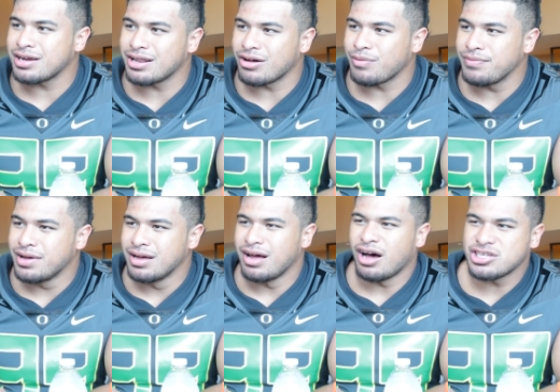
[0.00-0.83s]
You know,
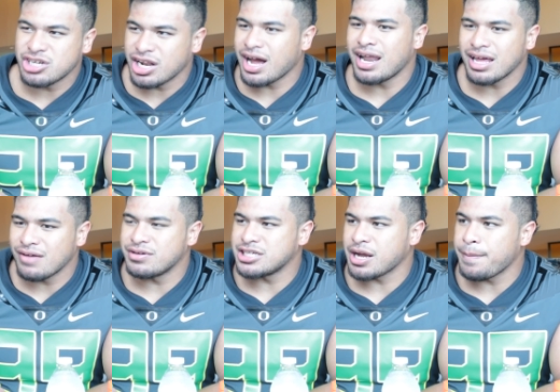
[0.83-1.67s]
mm-hmm. also to kind of
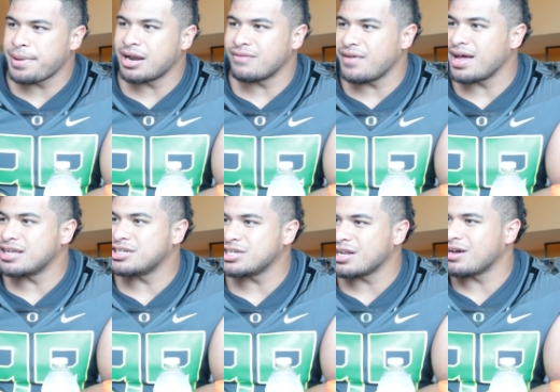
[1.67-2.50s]
give us a competitive
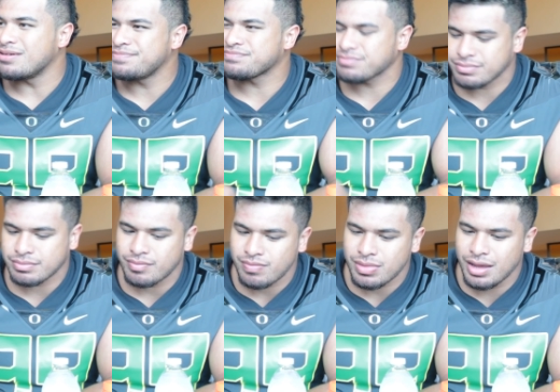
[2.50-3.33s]
edge. You know, you
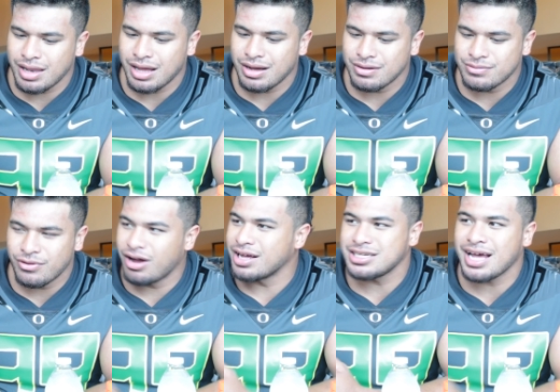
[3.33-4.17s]
mm-hmm. uh, know
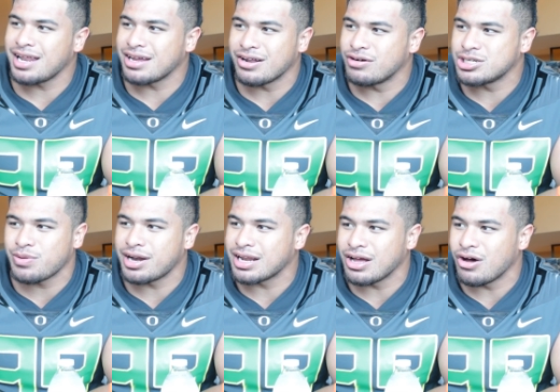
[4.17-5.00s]
we're all excited. You know, it's
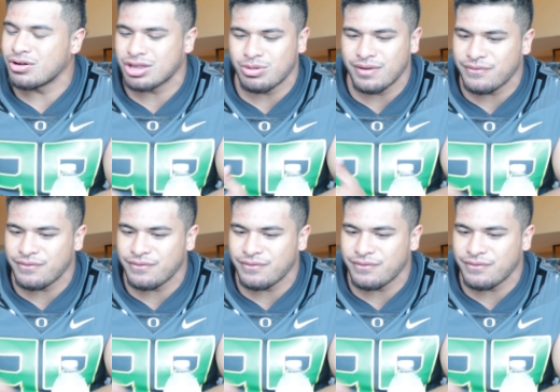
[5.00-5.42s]
ready to go three